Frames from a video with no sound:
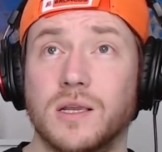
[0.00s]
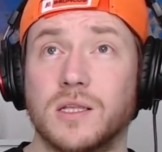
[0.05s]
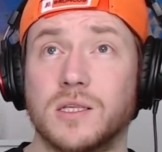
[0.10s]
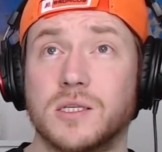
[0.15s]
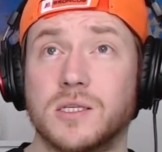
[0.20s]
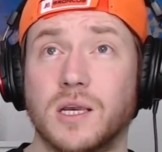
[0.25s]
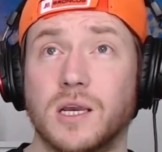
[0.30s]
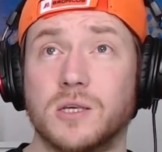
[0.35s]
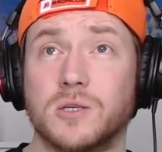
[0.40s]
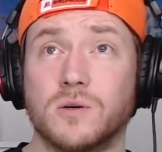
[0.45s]

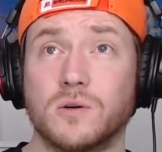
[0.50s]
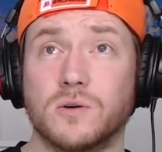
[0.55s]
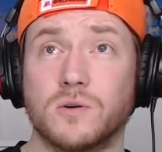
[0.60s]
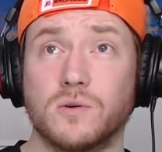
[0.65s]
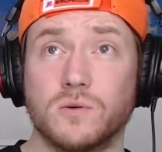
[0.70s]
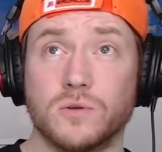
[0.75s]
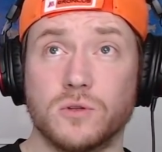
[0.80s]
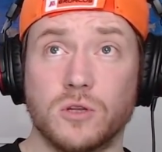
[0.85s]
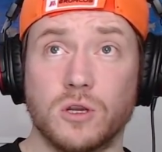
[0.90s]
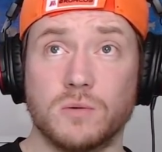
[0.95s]
It's a song
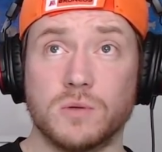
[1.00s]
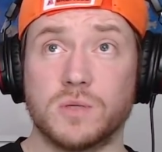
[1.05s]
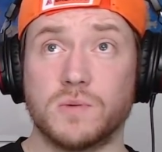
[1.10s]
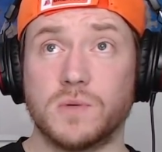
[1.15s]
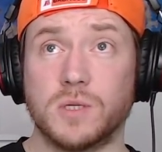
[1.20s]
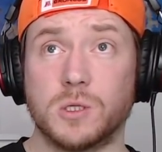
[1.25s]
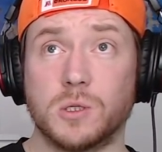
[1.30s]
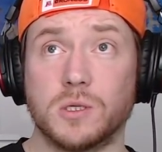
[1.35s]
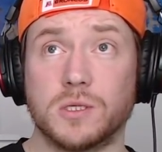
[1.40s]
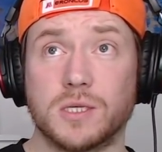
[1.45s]
called Nervous
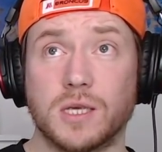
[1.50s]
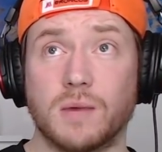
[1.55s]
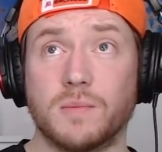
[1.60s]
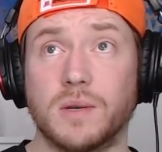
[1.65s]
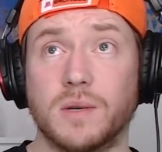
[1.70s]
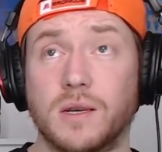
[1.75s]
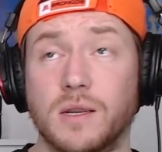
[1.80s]
featuring Simon